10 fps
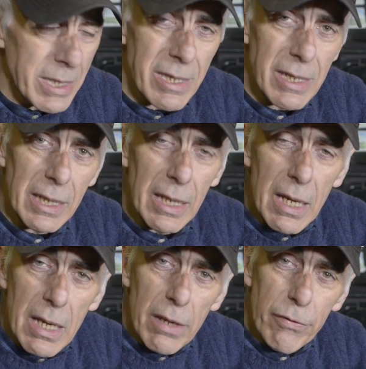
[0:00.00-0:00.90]
see.
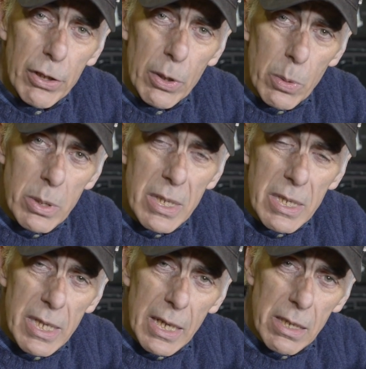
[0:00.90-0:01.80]
If you don't see
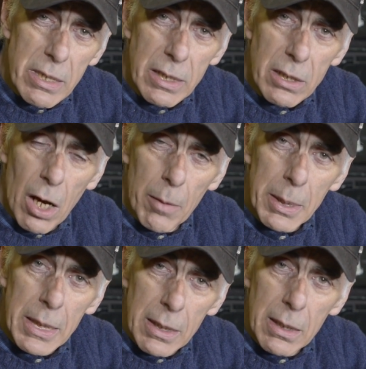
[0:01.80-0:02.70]
signals
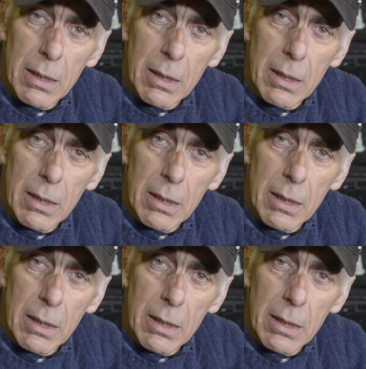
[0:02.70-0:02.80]
incoming